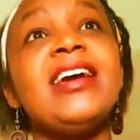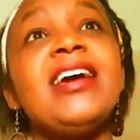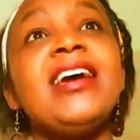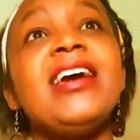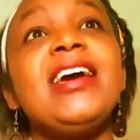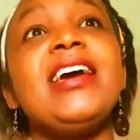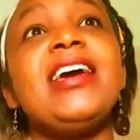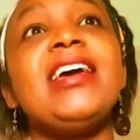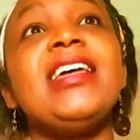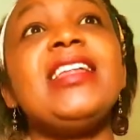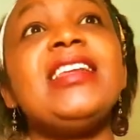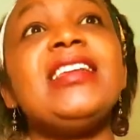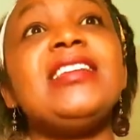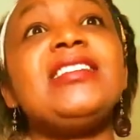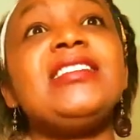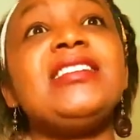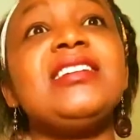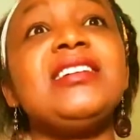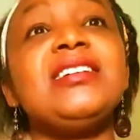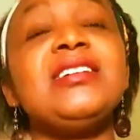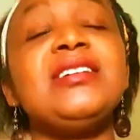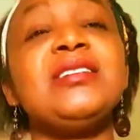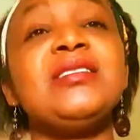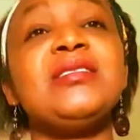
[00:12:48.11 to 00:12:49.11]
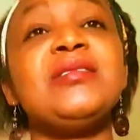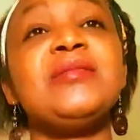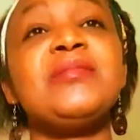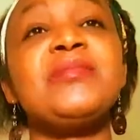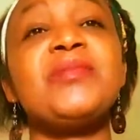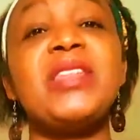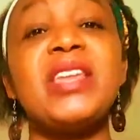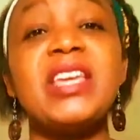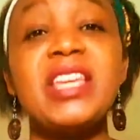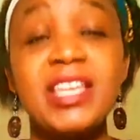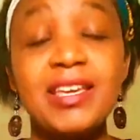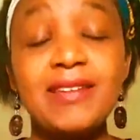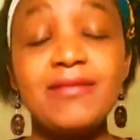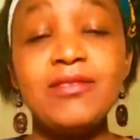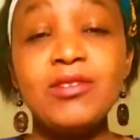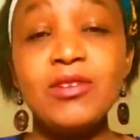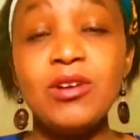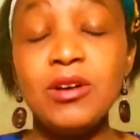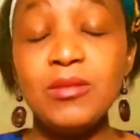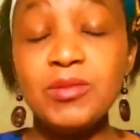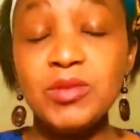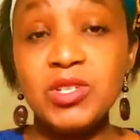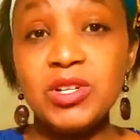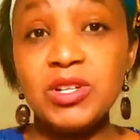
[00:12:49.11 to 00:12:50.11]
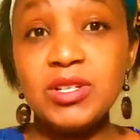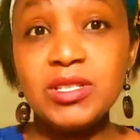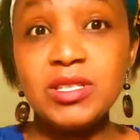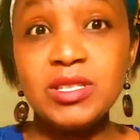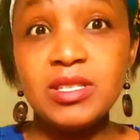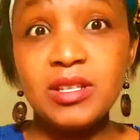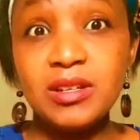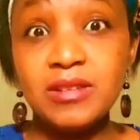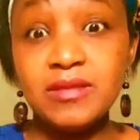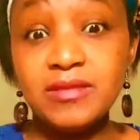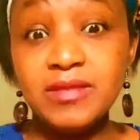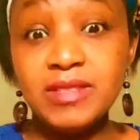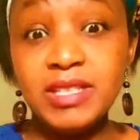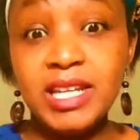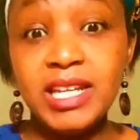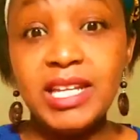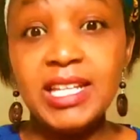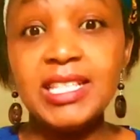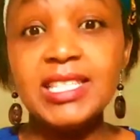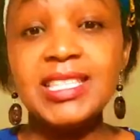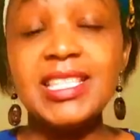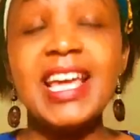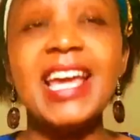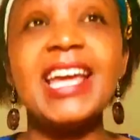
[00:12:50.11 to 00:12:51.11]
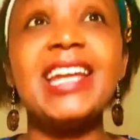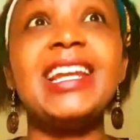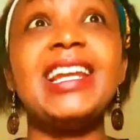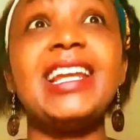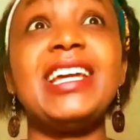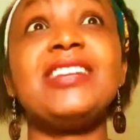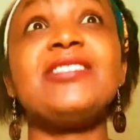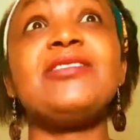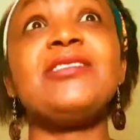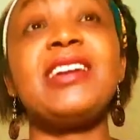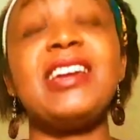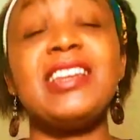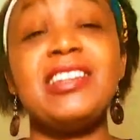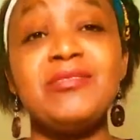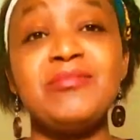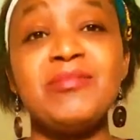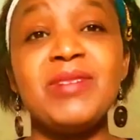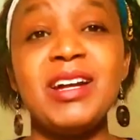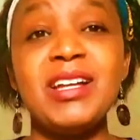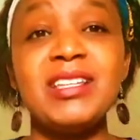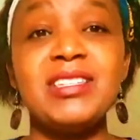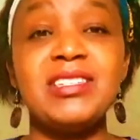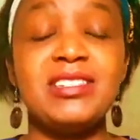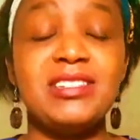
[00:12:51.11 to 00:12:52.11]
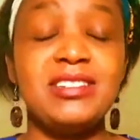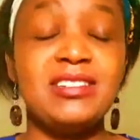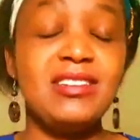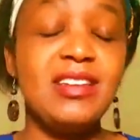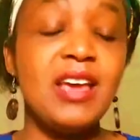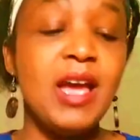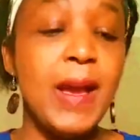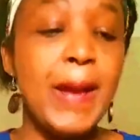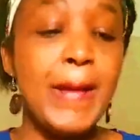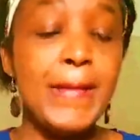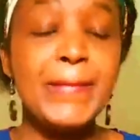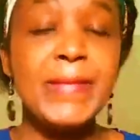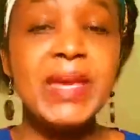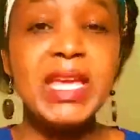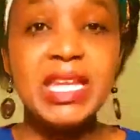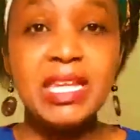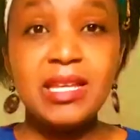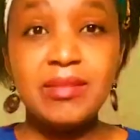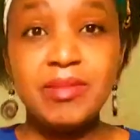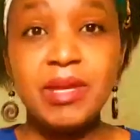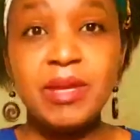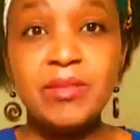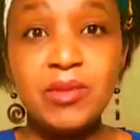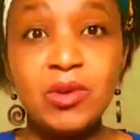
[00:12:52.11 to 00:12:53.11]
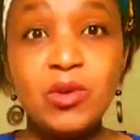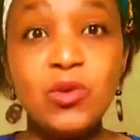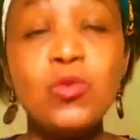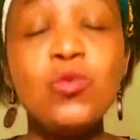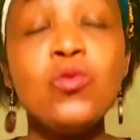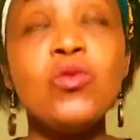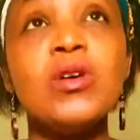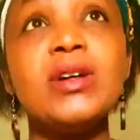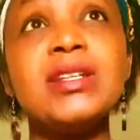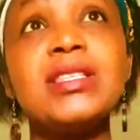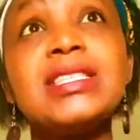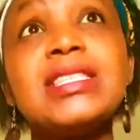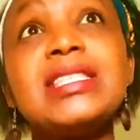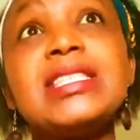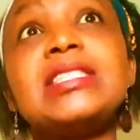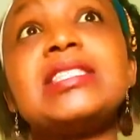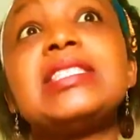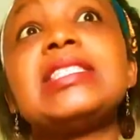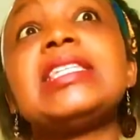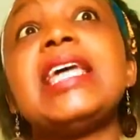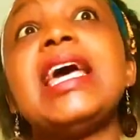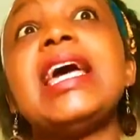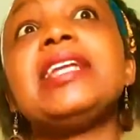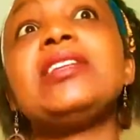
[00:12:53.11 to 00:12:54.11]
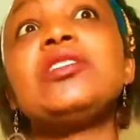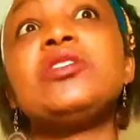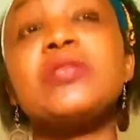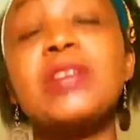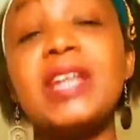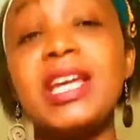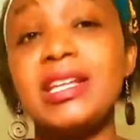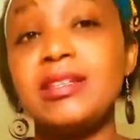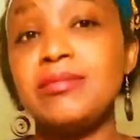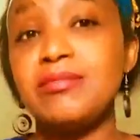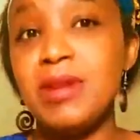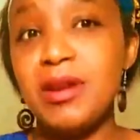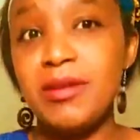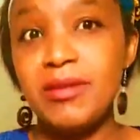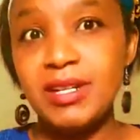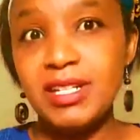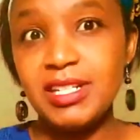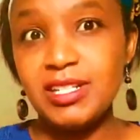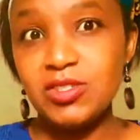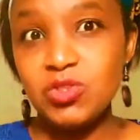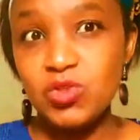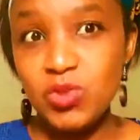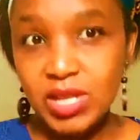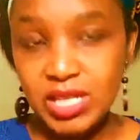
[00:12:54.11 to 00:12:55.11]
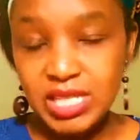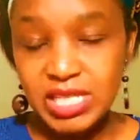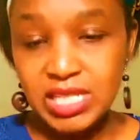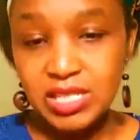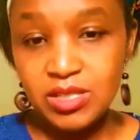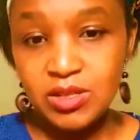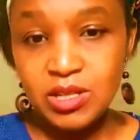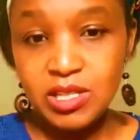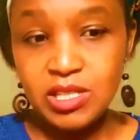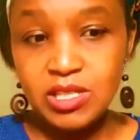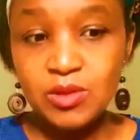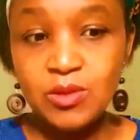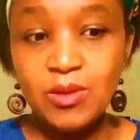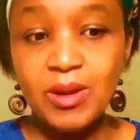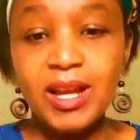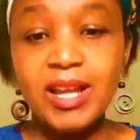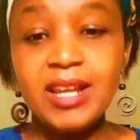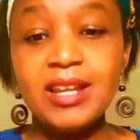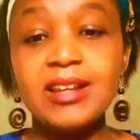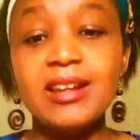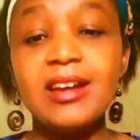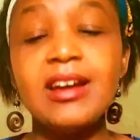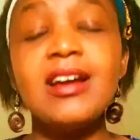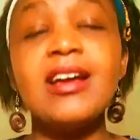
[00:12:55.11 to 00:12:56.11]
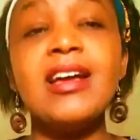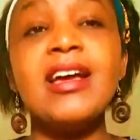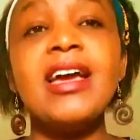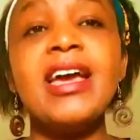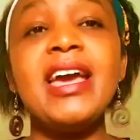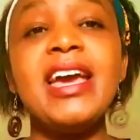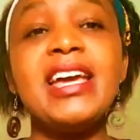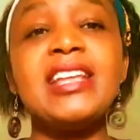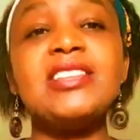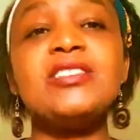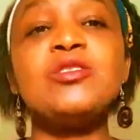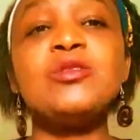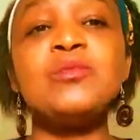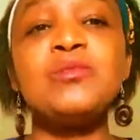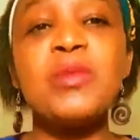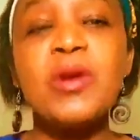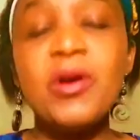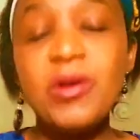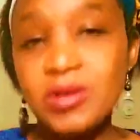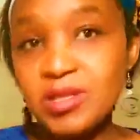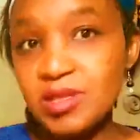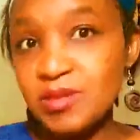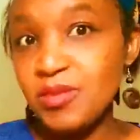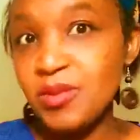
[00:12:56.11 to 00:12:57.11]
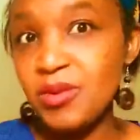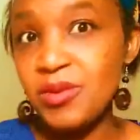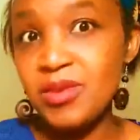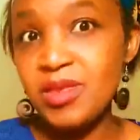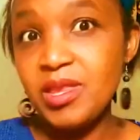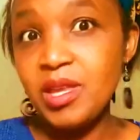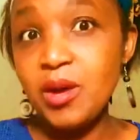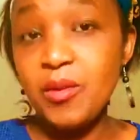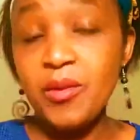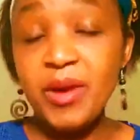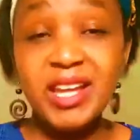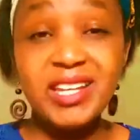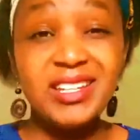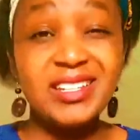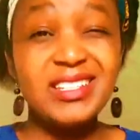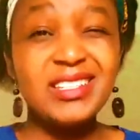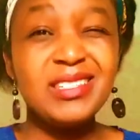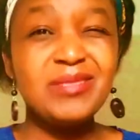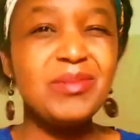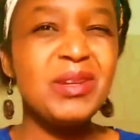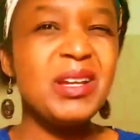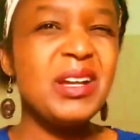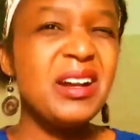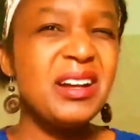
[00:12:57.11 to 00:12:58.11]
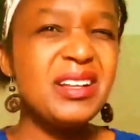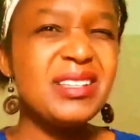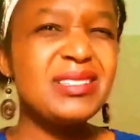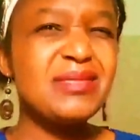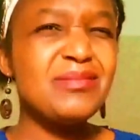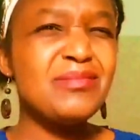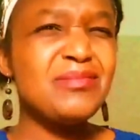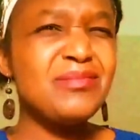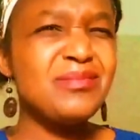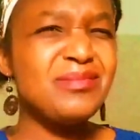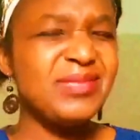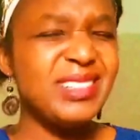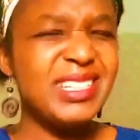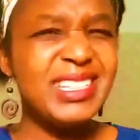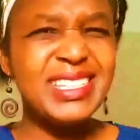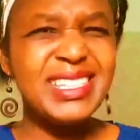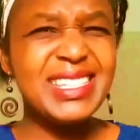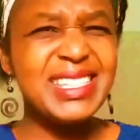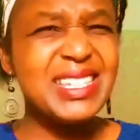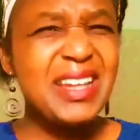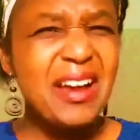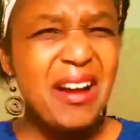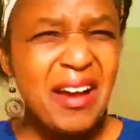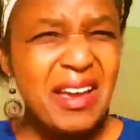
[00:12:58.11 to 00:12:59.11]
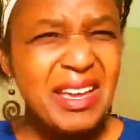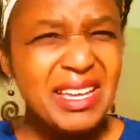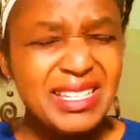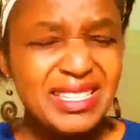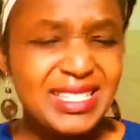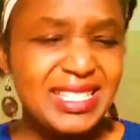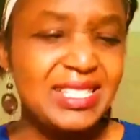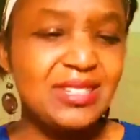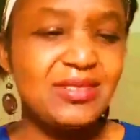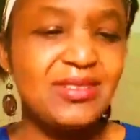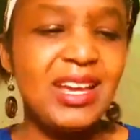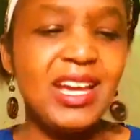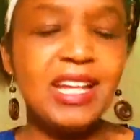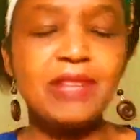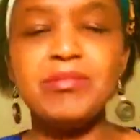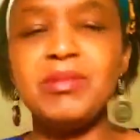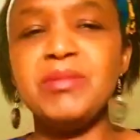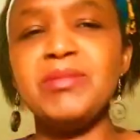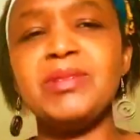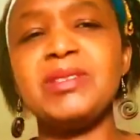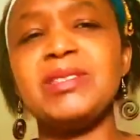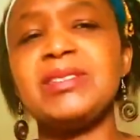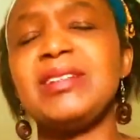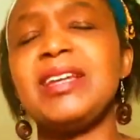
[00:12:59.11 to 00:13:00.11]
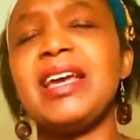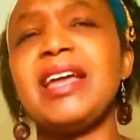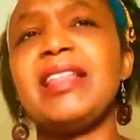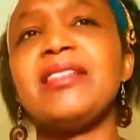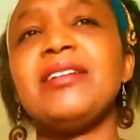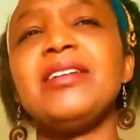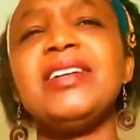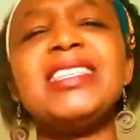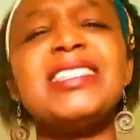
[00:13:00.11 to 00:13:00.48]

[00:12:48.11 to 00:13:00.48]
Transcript: And uh, they give you options of dates. And like you can imagine, many people who wanted to get married in 2021 had to postpone their weddings because it's not easy to get people together.